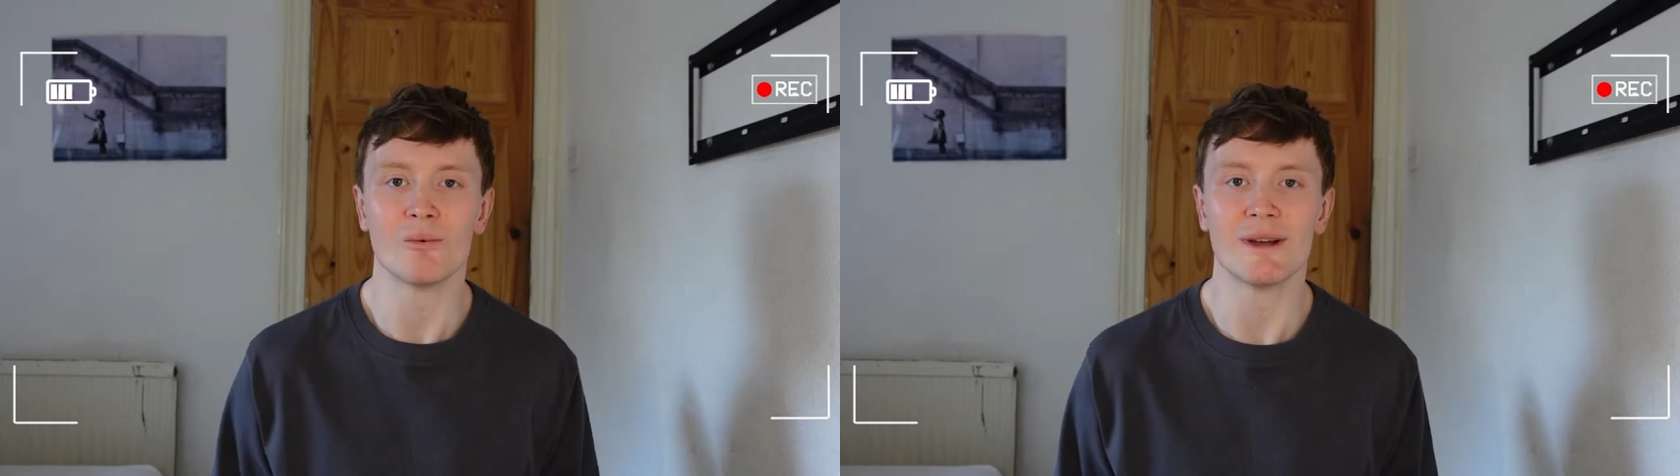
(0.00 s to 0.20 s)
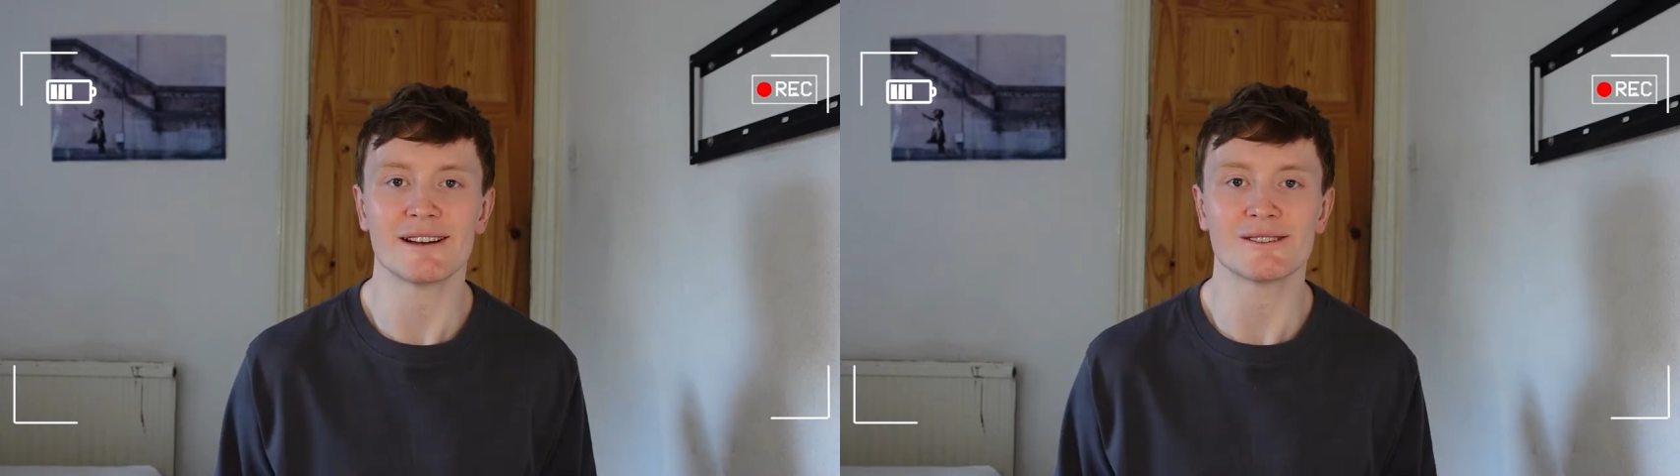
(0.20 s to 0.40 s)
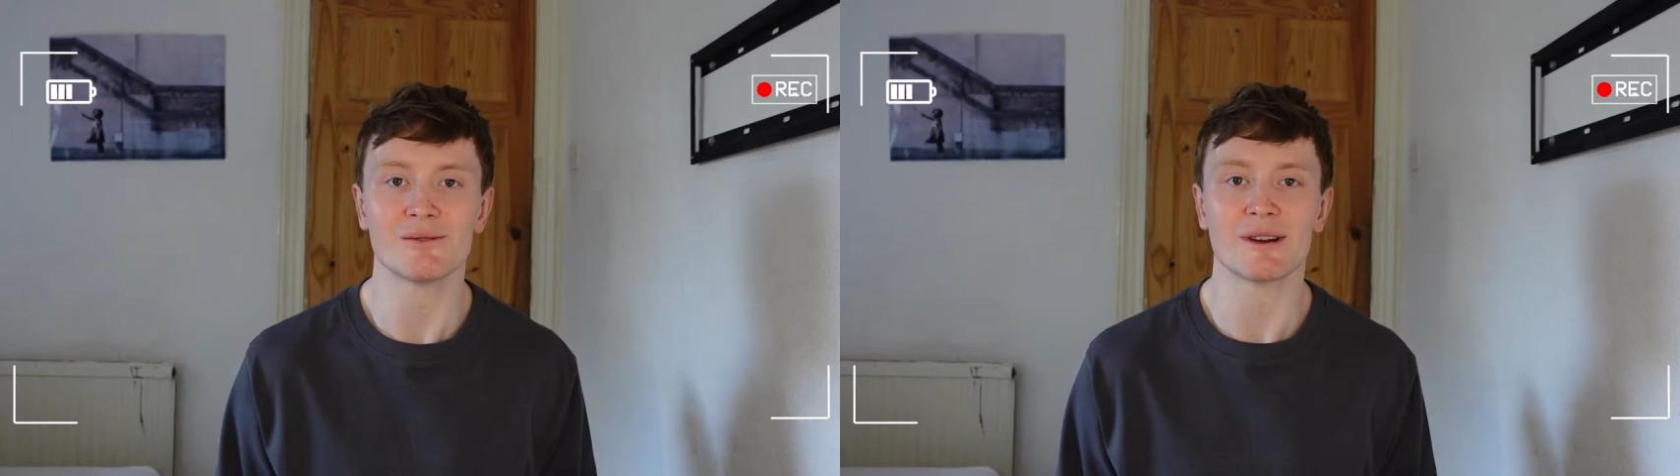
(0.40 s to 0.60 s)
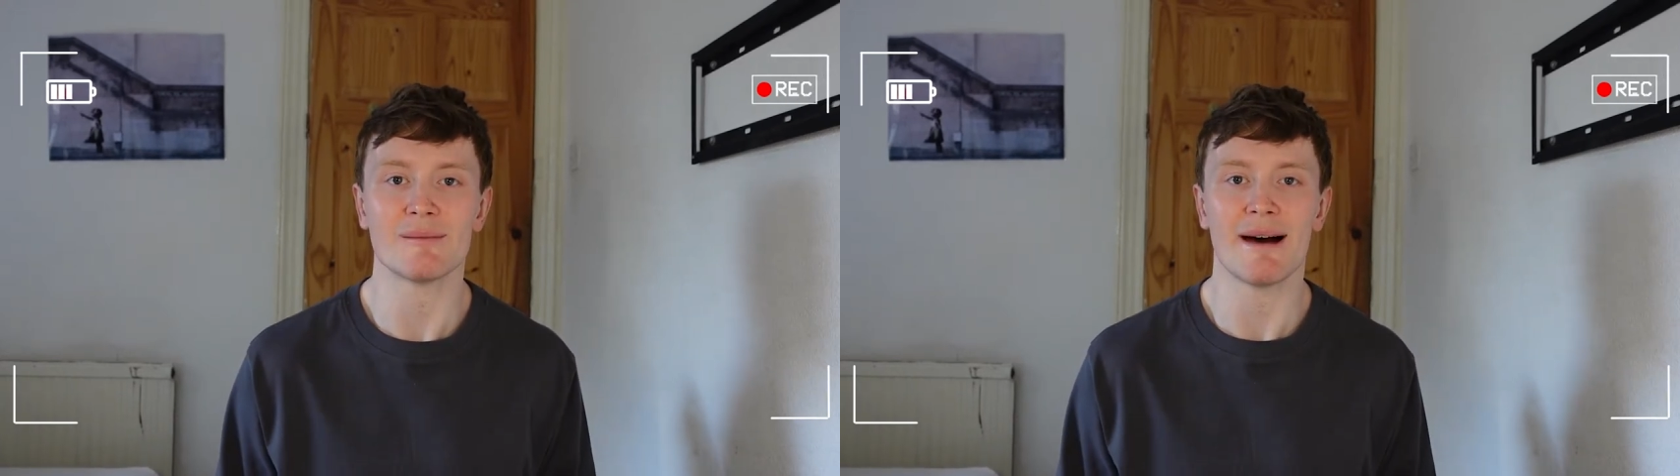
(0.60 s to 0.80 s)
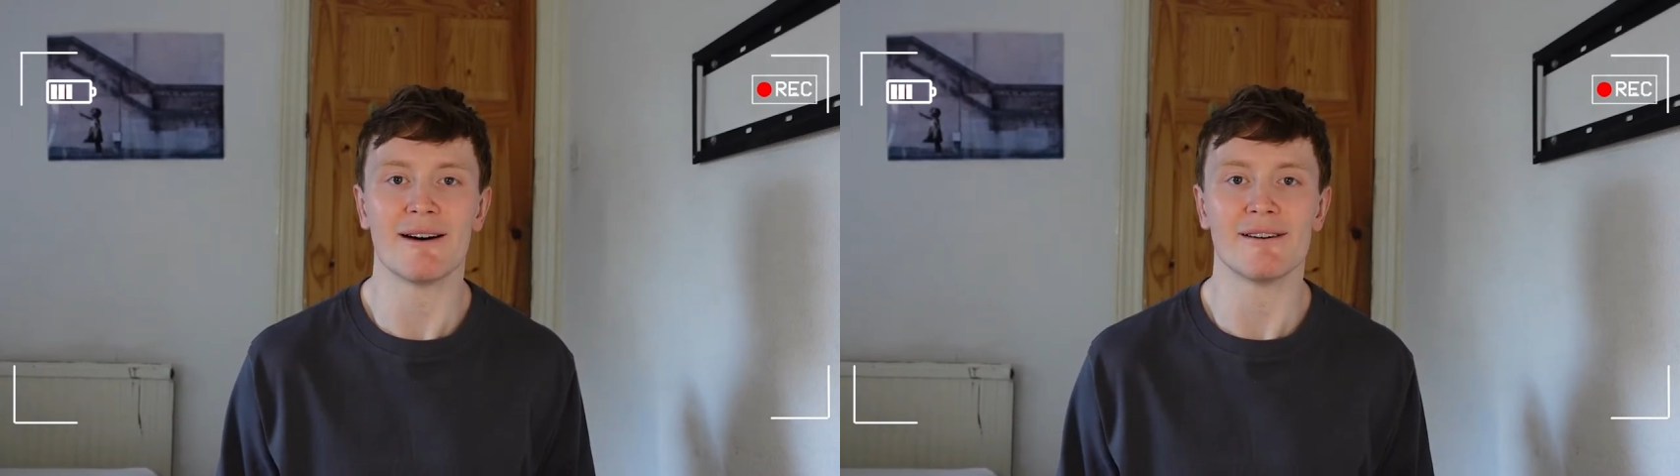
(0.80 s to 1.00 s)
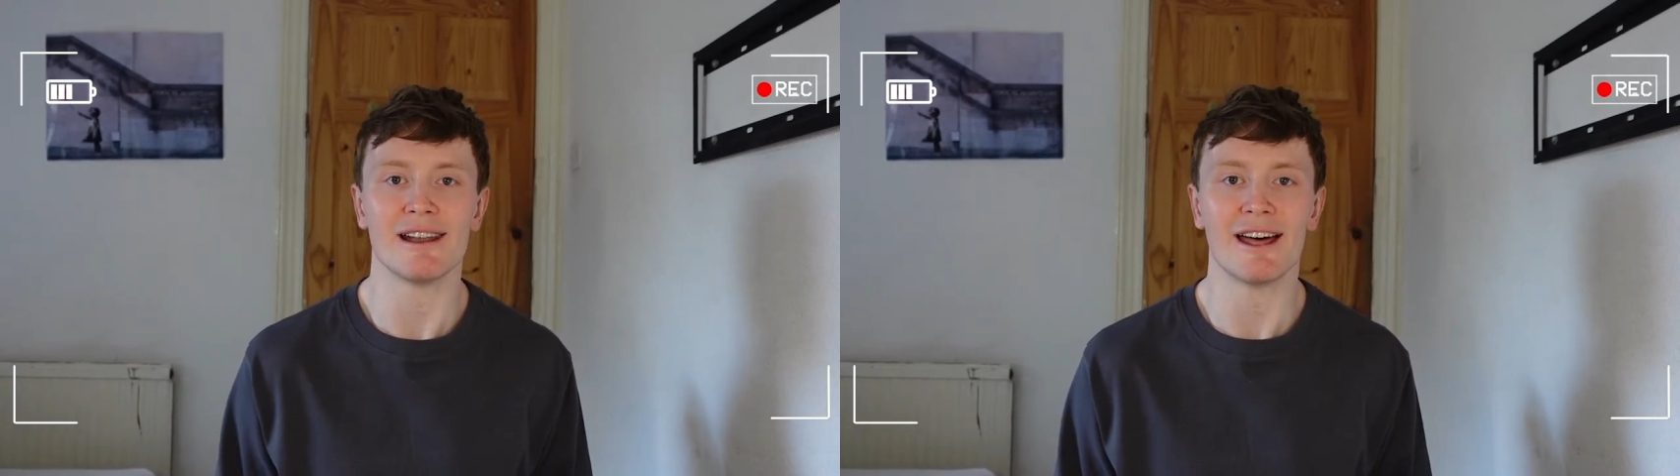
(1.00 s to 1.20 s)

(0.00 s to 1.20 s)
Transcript: We are talking about